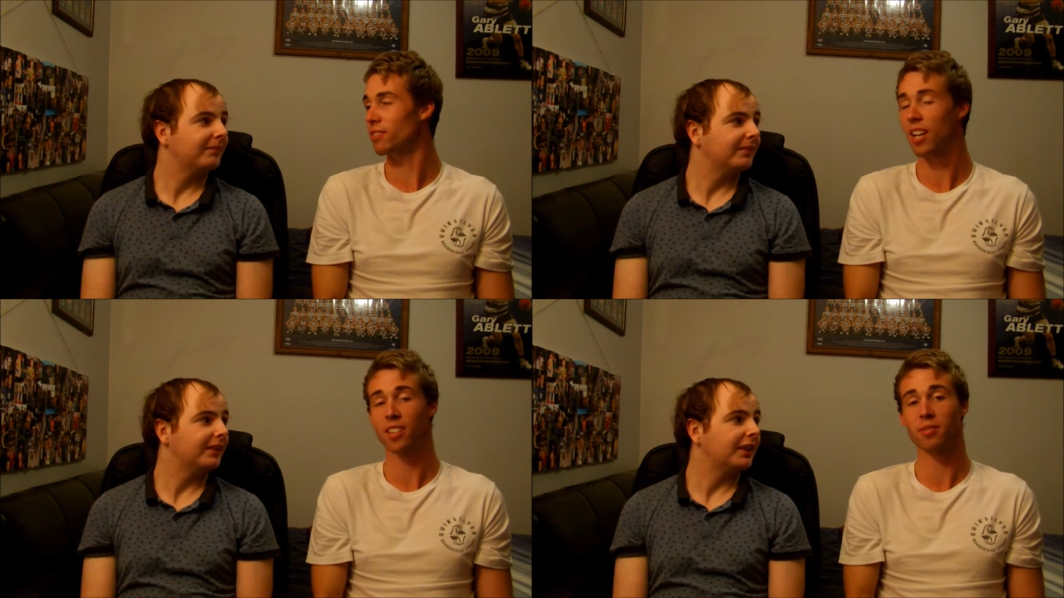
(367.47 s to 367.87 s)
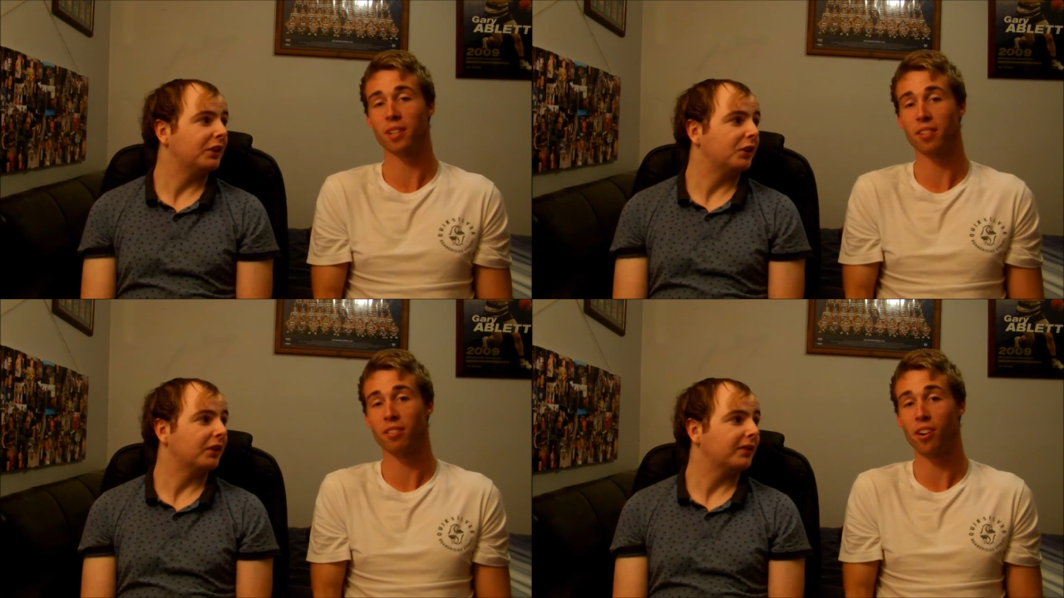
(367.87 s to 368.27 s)
Speaker 1: Ask
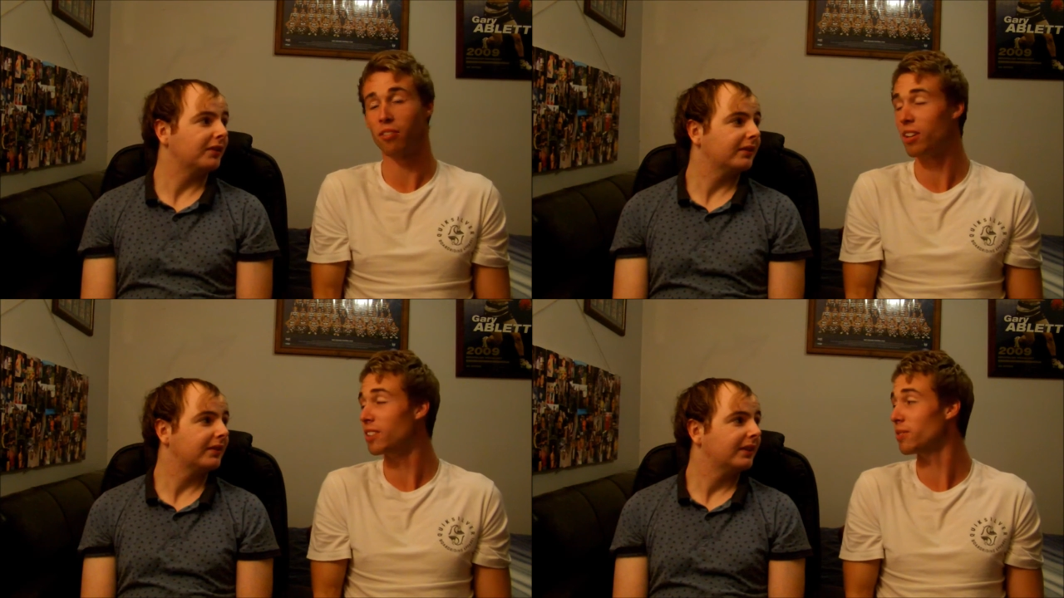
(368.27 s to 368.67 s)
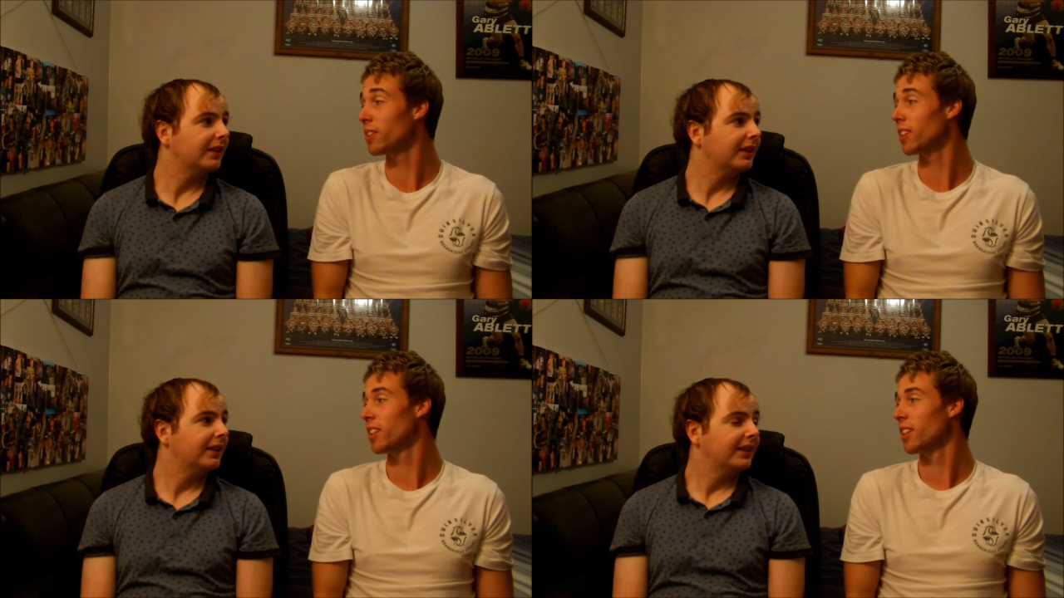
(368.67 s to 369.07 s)
in five weeks,
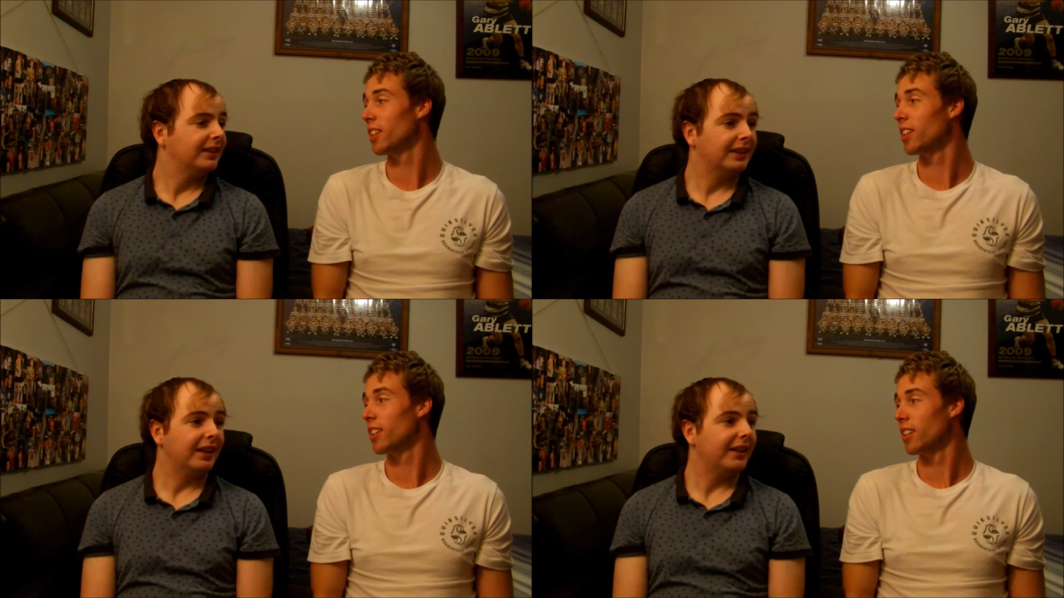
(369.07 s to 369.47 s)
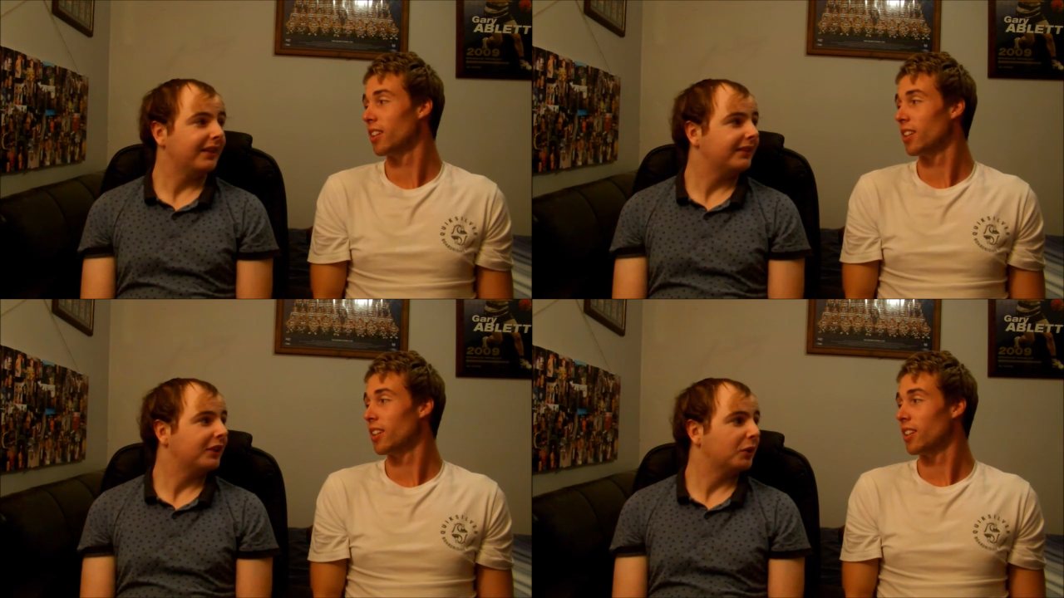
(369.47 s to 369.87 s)
but. Yeah,
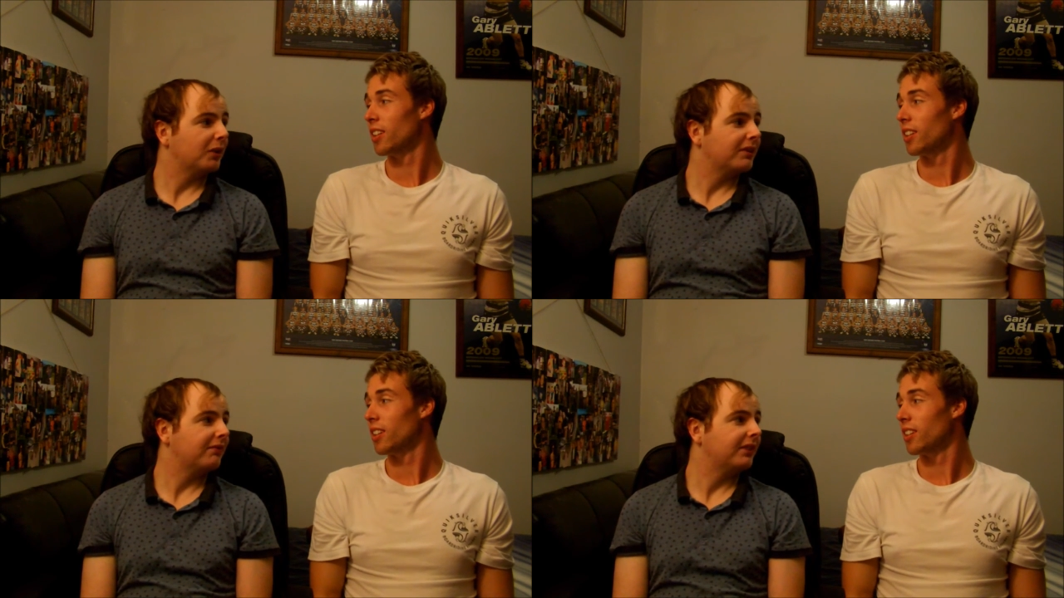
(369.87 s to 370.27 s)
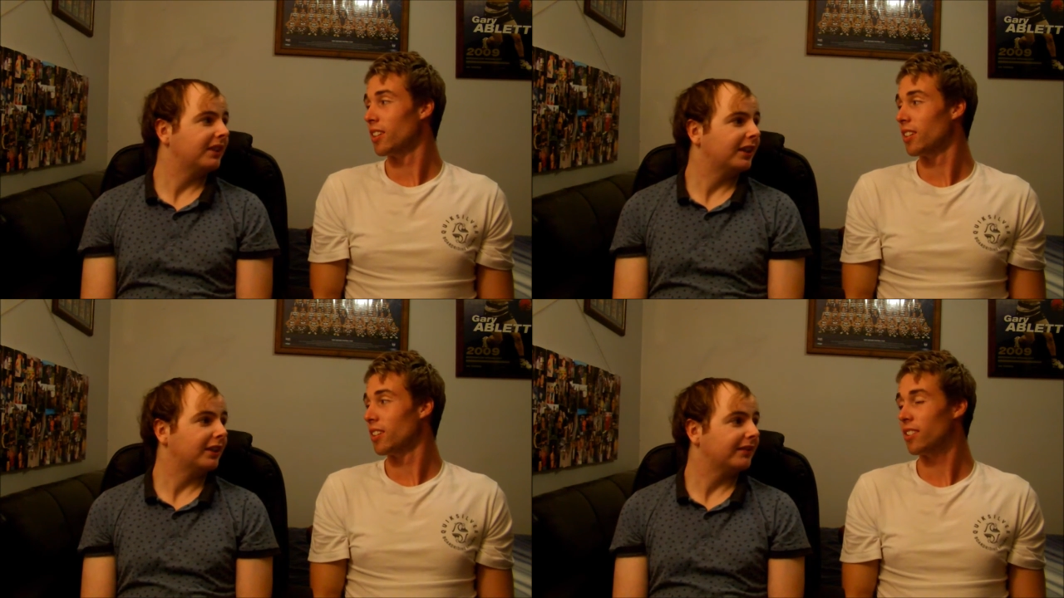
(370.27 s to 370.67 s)
you got a question for
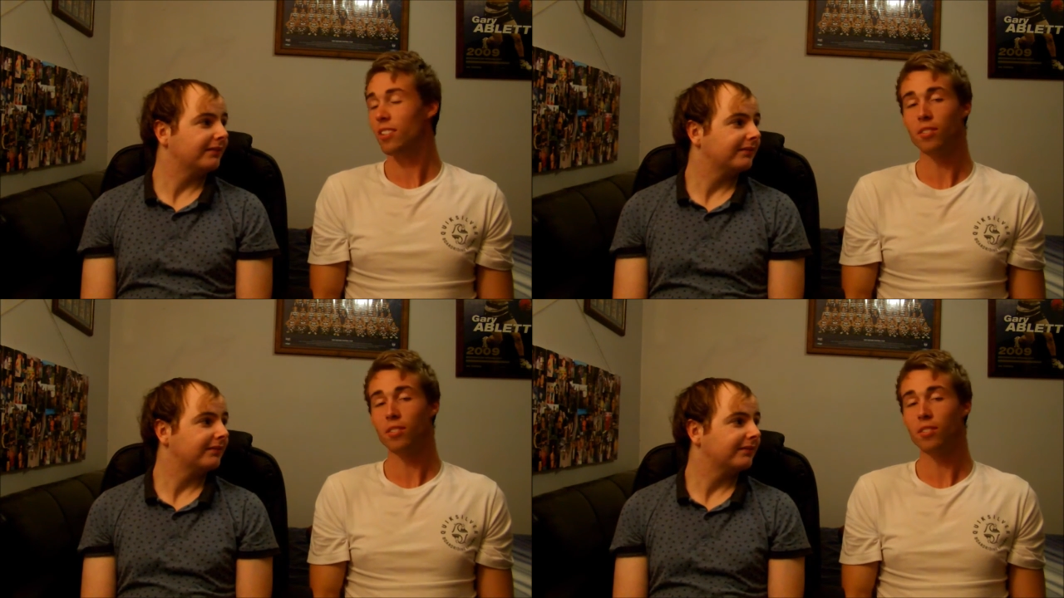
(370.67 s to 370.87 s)
Dicko.